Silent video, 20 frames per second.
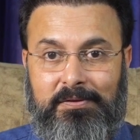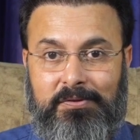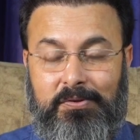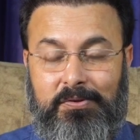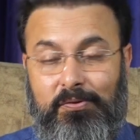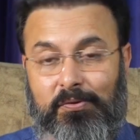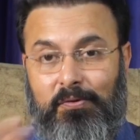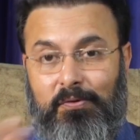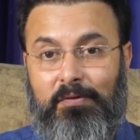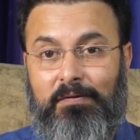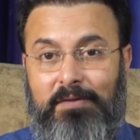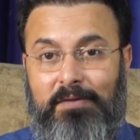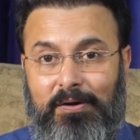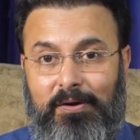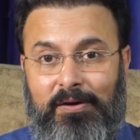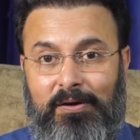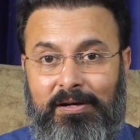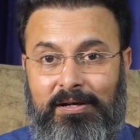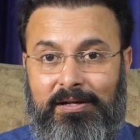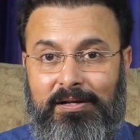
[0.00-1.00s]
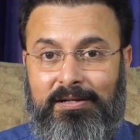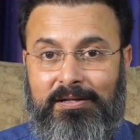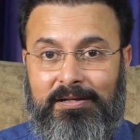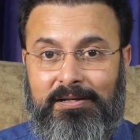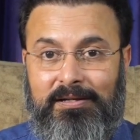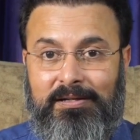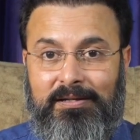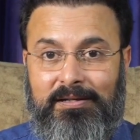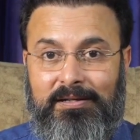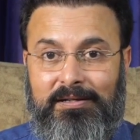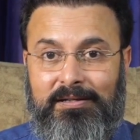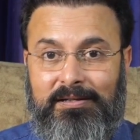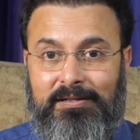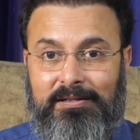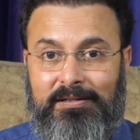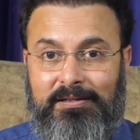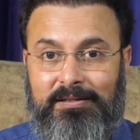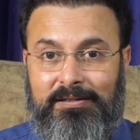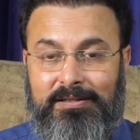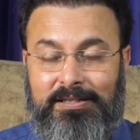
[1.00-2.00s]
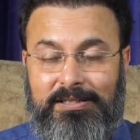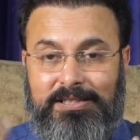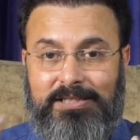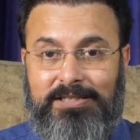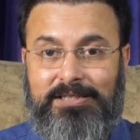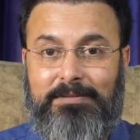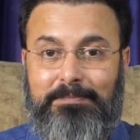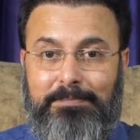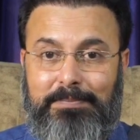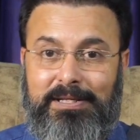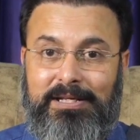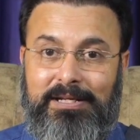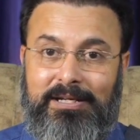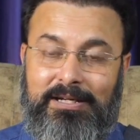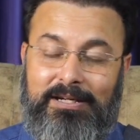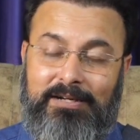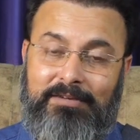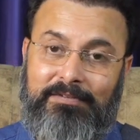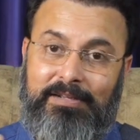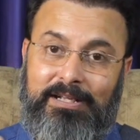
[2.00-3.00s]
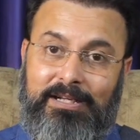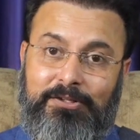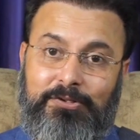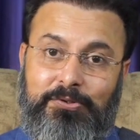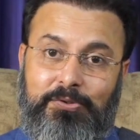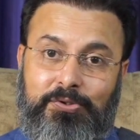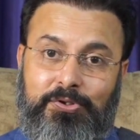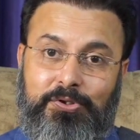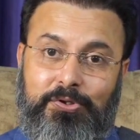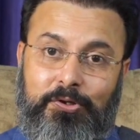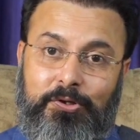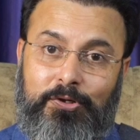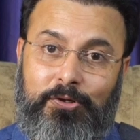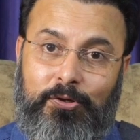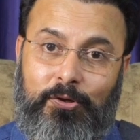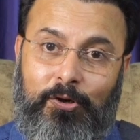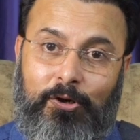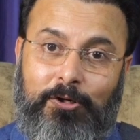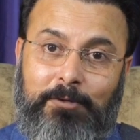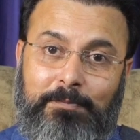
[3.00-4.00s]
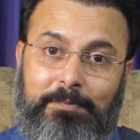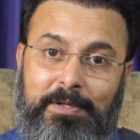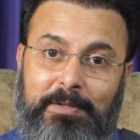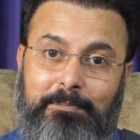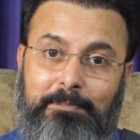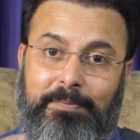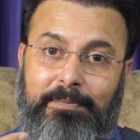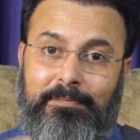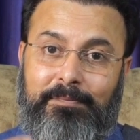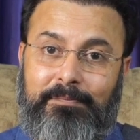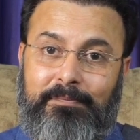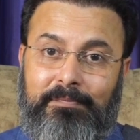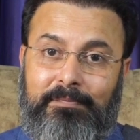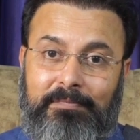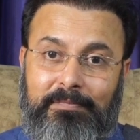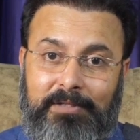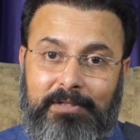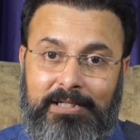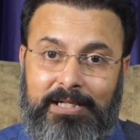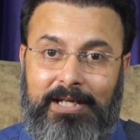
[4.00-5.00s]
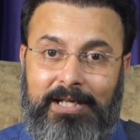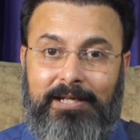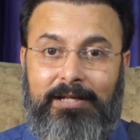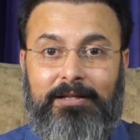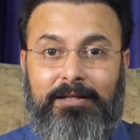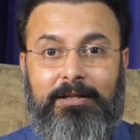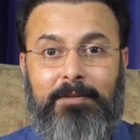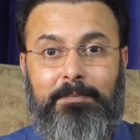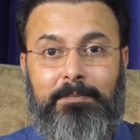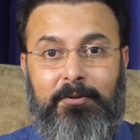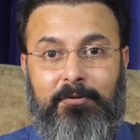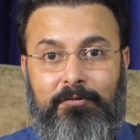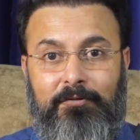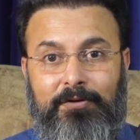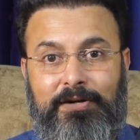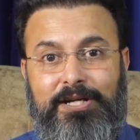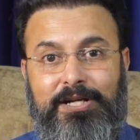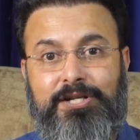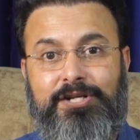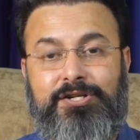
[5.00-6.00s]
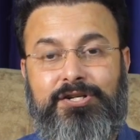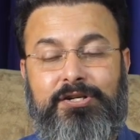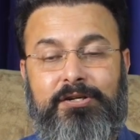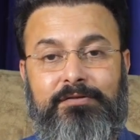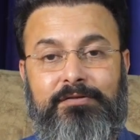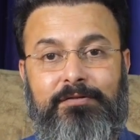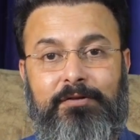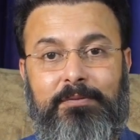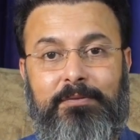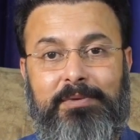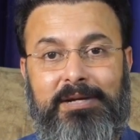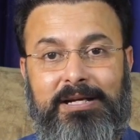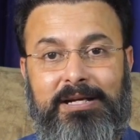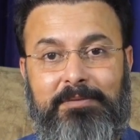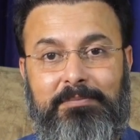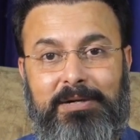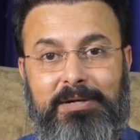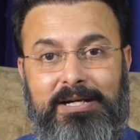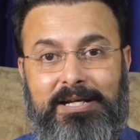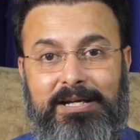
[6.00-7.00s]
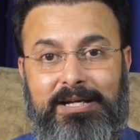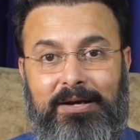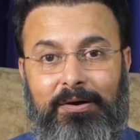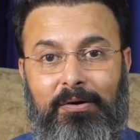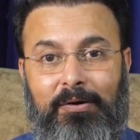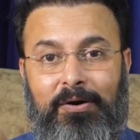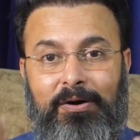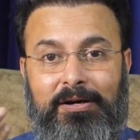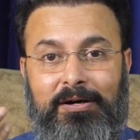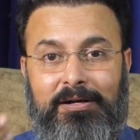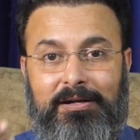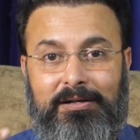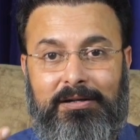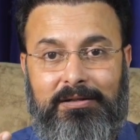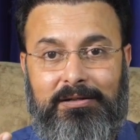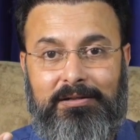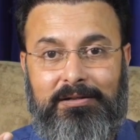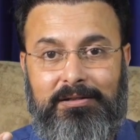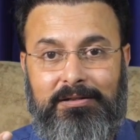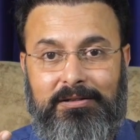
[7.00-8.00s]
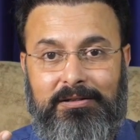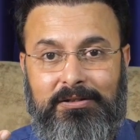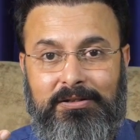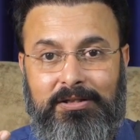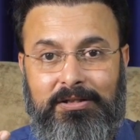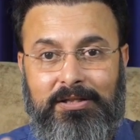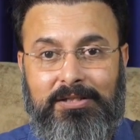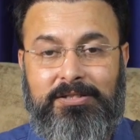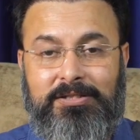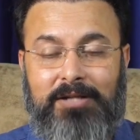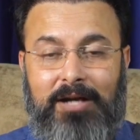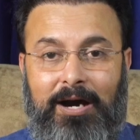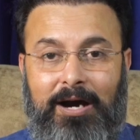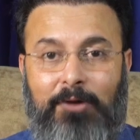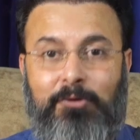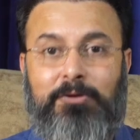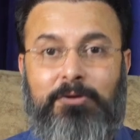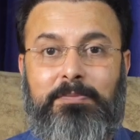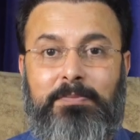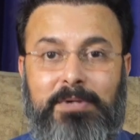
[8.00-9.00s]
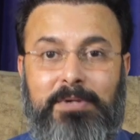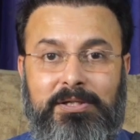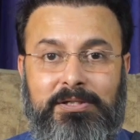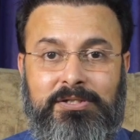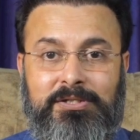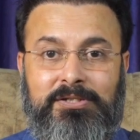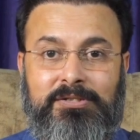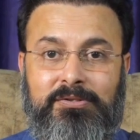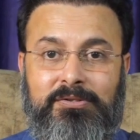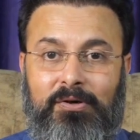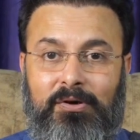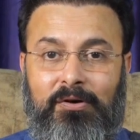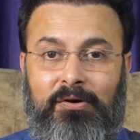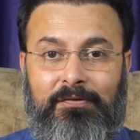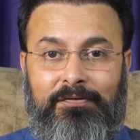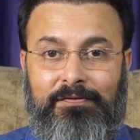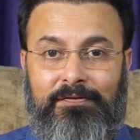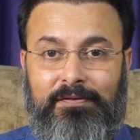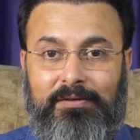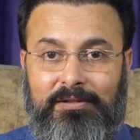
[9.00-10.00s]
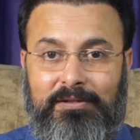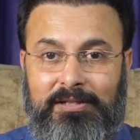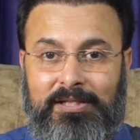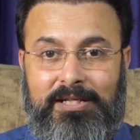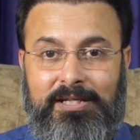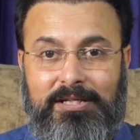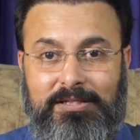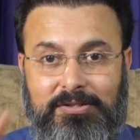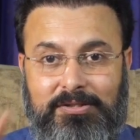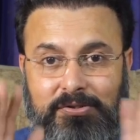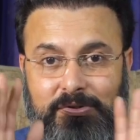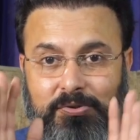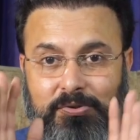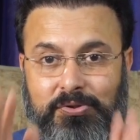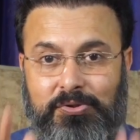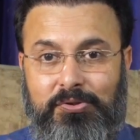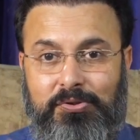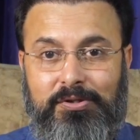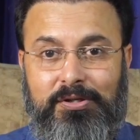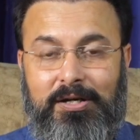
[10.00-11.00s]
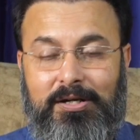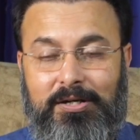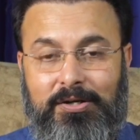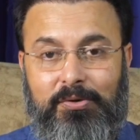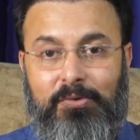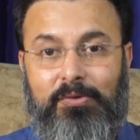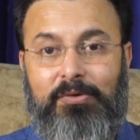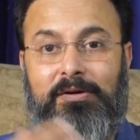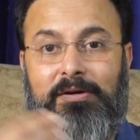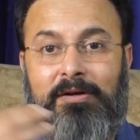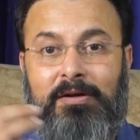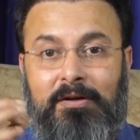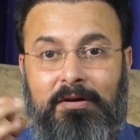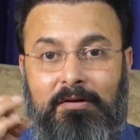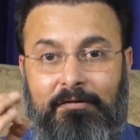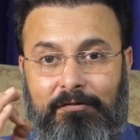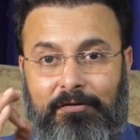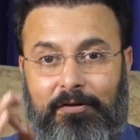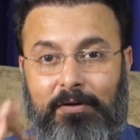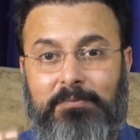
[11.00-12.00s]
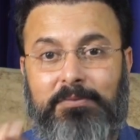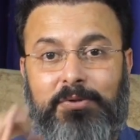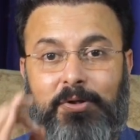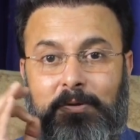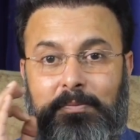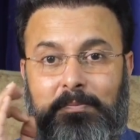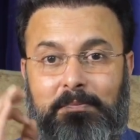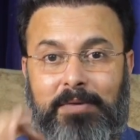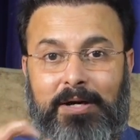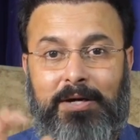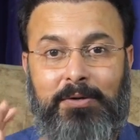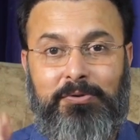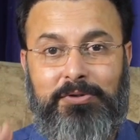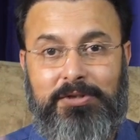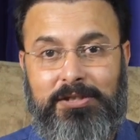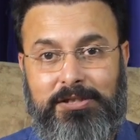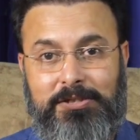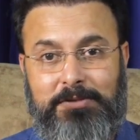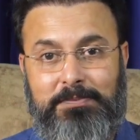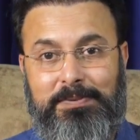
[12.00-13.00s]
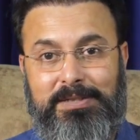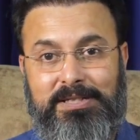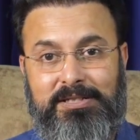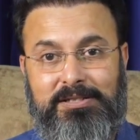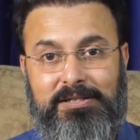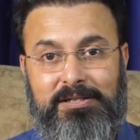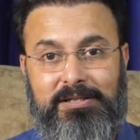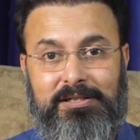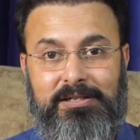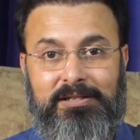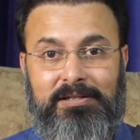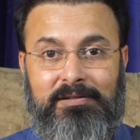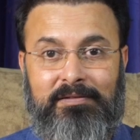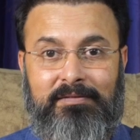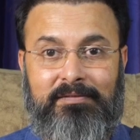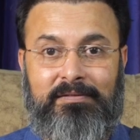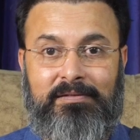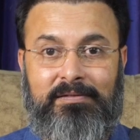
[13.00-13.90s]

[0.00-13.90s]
So overall, this is a period where you should not be taking the provocation from anybody, or just outbursts of things you should control from your mouth especially.